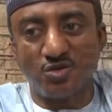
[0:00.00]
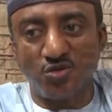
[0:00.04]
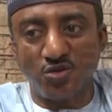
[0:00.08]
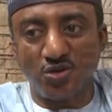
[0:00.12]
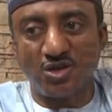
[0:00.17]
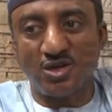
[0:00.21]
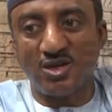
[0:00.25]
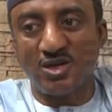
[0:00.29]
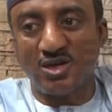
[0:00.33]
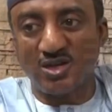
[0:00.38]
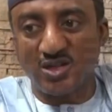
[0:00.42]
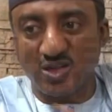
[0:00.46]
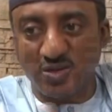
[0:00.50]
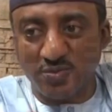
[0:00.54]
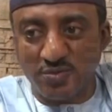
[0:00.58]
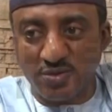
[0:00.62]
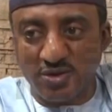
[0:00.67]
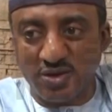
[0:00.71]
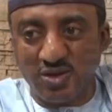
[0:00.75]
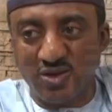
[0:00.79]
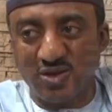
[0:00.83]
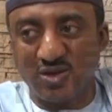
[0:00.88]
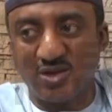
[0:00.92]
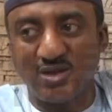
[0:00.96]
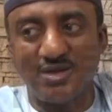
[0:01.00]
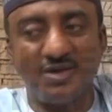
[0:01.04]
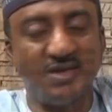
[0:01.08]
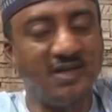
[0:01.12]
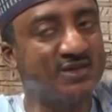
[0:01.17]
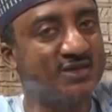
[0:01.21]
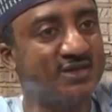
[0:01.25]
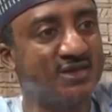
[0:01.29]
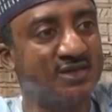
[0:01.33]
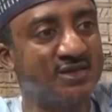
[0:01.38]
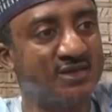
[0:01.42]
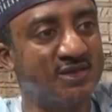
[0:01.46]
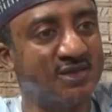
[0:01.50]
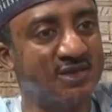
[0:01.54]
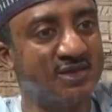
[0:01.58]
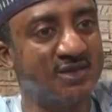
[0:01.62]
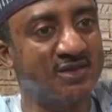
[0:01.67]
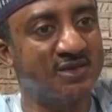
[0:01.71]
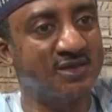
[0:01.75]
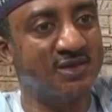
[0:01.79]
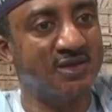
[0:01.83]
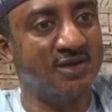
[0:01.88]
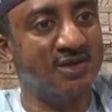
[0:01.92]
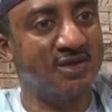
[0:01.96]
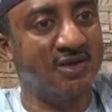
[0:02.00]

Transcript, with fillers: okay, let it be a death sentence,